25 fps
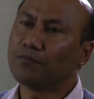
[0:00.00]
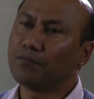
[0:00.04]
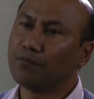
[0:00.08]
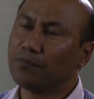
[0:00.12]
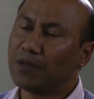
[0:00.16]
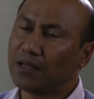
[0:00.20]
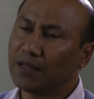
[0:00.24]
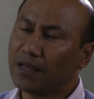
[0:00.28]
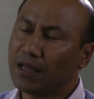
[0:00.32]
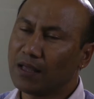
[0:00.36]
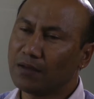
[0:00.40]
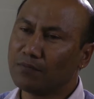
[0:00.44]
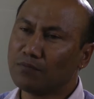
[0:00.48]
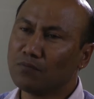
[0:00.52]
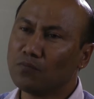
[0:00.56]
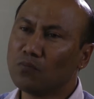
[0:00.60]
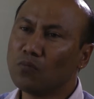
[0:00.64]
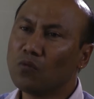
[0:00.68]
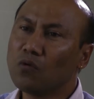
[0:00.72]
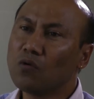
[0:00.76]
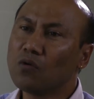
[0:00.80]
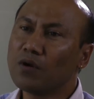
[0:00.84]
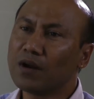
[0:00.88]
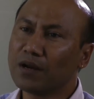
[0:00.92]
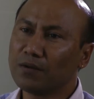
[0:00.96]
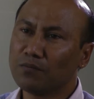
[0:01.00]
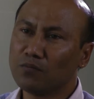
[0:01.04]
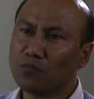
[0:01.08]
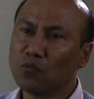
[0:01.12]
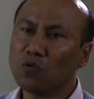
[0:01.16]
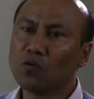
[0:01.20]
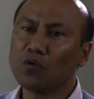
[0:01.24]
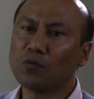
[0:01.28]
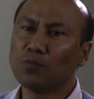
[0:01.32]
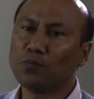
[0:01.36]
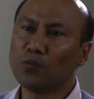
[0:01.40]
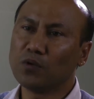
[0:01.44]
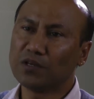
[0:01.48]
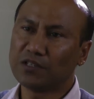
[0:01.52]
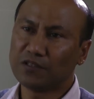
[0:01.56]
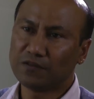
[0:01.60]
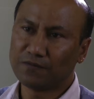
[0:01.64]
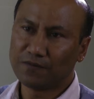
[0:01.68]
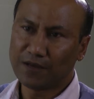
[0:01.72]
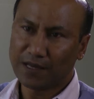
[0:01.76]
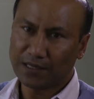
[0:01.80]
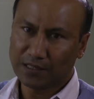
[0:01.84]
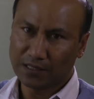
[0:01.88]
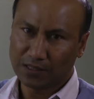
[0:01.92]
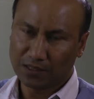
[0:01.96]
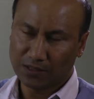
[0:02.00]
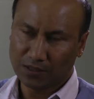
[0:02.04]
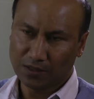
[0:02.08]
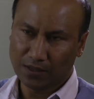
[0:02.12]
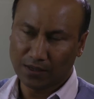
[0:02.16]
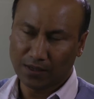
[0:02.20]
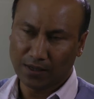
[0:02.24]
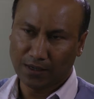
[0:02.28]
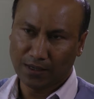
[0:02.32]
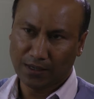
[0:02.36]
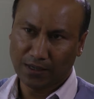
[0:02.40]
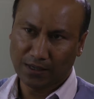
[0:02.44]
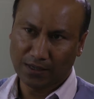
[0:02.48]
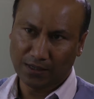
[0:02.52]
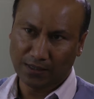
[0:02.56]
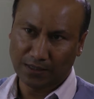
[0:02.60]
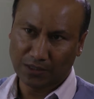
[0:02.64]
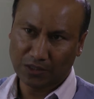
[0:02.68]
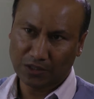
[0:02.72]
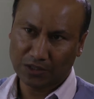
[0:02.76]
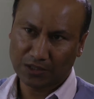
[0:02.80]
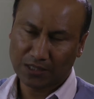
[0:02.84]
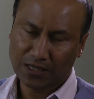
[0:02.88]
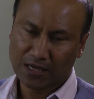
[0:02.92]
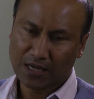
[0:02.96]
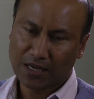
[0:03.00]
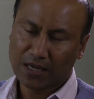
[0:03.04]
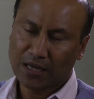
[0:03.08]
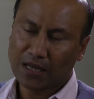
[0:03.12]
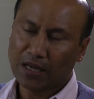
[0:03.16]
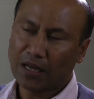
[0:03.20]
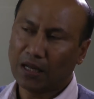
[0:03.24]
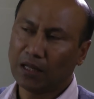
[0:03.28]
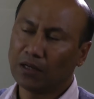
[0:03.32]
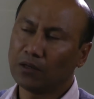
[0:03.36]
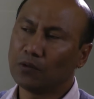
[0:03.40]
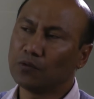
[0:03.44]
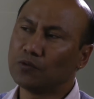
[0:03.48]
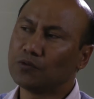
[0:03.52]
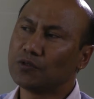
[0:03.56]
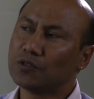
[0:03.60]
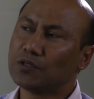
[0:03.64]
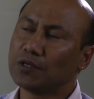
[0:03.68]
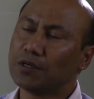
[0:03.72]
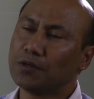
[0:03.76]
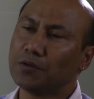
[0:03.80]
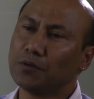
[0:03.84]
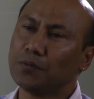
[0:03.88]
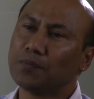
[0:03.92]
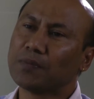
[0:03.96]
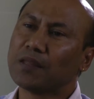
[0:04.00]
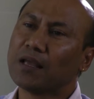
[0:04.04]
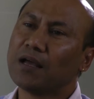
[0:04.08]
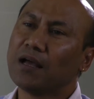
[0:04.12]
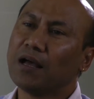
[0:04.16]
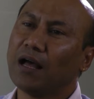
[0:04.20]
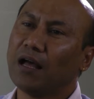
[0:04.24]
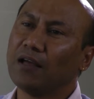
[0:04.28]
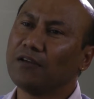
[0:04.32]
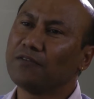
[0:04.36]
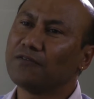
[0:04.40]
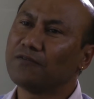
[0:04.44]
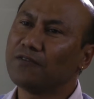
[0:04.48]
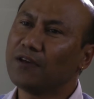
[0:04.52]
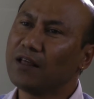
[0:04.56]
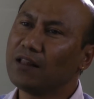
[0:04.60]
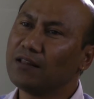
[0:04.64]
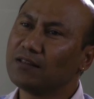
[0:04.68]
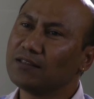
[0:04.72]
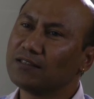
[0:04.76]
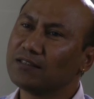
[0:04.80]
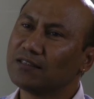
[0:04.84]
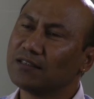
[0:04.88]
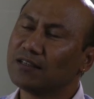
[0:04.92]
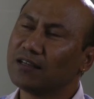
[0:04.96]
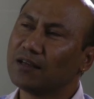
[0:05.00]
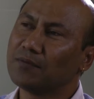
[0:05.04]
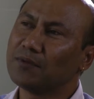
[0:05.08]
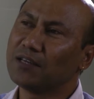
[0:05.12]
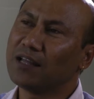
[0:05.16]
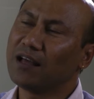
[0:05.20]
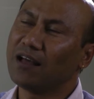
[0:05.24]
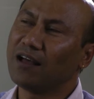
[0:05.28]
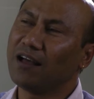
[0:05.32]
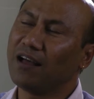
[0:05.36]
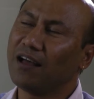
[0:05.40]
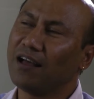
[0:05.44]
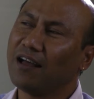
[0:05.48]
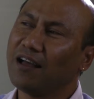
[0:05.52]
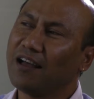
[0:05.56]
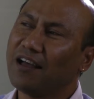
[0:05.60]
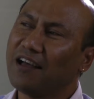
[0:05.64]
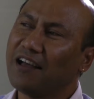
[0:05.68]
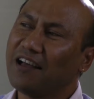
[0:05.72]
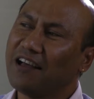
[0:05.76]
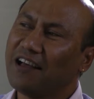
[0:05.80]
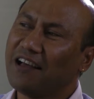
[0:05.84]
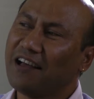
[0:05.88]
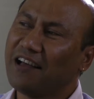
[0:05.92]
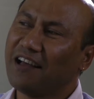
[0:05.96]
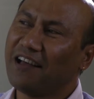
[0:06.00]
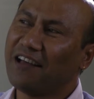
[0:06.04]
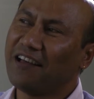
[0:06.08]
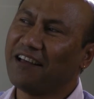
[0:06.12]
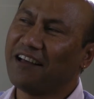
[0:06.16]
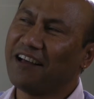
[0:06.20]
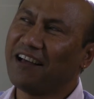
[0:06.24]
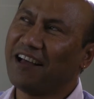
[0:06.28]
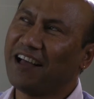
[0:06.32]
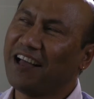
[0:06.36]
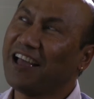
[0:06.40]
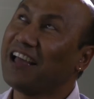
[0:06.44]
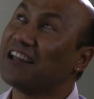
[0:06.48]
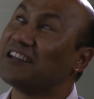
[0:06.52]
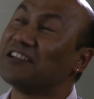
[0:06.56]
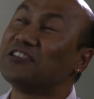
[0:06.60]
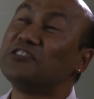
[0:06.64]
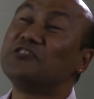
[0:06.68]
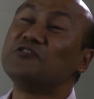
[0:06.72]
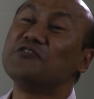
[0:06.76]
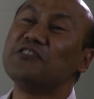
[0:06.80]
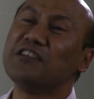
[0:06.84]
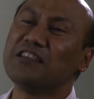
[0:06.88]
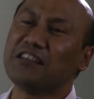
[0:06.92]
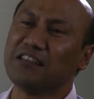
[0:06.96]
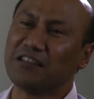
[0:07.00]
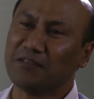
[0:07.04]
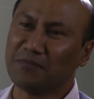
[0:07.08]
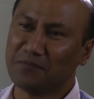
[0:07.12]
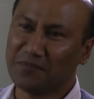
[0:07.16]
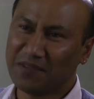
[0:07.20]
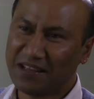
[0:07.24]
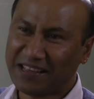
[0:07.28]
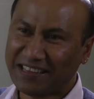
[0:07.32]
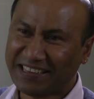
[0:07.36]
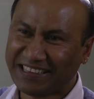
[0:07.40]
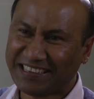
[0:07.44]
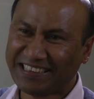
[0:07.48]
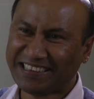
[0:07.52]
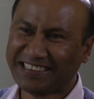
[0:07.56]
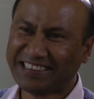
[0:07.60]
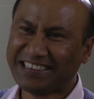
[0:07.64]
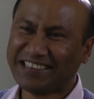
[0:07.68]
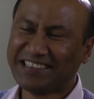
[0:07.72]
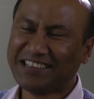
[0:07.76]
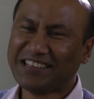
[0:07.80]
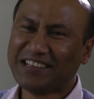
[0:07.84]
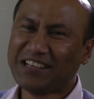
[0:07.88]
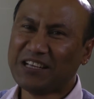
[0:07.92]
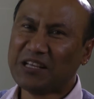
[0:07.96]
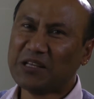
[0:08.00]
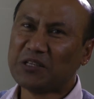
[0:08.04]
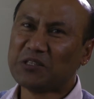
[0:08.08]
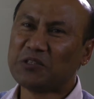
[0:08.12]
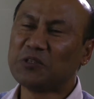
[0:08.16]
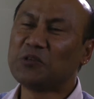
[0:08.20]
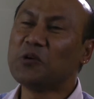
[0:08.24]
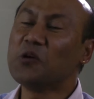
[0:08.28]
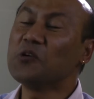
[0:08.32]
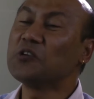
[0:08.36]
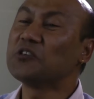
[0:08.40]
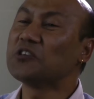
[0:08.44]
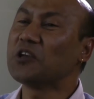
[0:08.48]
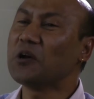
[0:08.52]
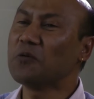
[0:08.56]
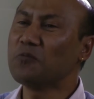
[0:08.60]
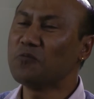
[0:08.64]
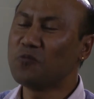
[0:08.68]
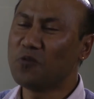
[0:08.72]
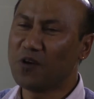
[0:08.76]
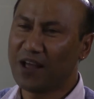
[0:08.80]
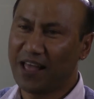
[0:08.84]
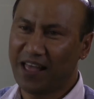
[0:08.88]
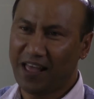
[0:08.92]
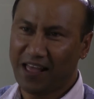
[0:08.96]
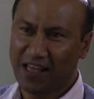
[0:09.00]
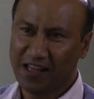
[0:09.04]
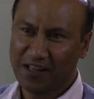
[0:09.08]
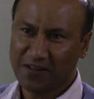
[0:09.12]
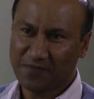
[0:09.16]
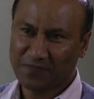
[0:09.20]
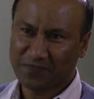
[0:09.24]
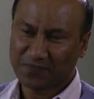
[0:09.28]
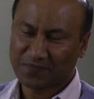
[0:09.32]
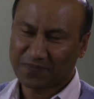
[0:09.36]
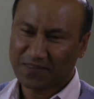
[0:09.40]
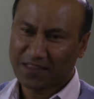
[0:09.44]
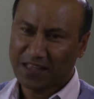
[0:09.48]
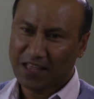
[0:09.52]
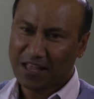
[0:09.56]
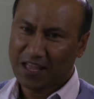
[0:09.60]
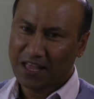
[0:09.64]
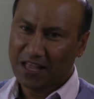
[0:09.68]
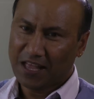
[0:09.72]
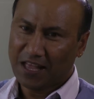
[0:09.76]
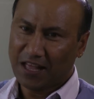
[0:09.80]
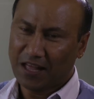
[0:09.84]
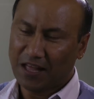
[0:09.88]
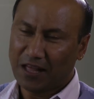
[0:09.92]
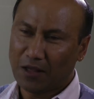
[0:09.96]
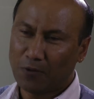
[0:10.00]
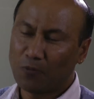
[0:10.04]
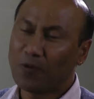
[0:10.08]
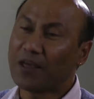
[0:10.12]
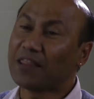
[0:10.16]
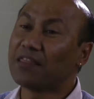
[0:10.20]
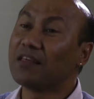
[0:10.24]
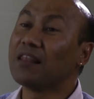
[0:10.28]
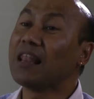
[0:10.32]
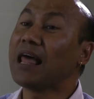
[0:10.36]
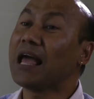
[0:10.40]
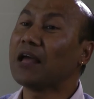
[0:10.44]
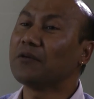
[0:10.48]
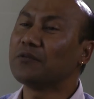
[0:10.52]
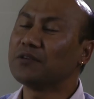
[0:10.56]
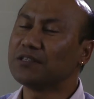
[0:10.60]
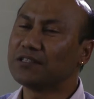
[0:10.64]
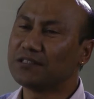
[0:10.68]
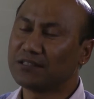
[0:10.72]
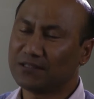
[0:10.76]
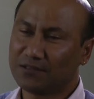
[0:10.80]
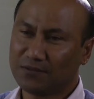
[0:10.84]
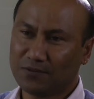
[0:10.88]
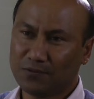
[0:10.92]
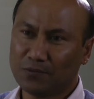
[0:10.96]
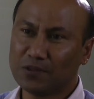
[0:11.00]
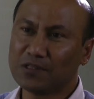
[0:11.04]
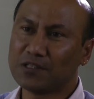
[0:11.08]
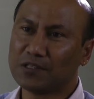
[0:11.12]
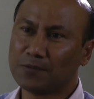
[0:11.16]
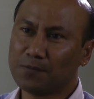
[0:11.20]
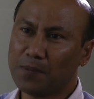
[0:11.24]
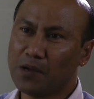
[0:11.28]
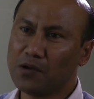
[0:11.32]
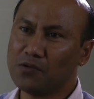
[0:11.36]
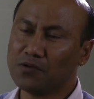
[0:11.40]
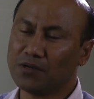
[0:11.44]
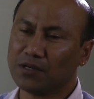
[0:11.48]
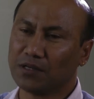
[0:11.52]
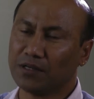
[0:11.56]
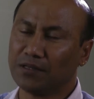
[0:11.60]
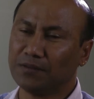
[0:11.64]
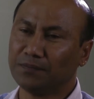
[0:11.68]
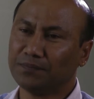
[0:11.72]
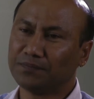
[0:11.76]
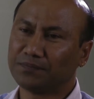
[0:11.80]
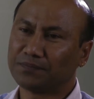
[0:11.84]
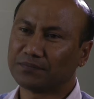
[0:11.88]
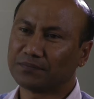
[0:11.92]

became more and more motivated to learn English. And also I felt, I had a dream to go somewhere where the language was spoken.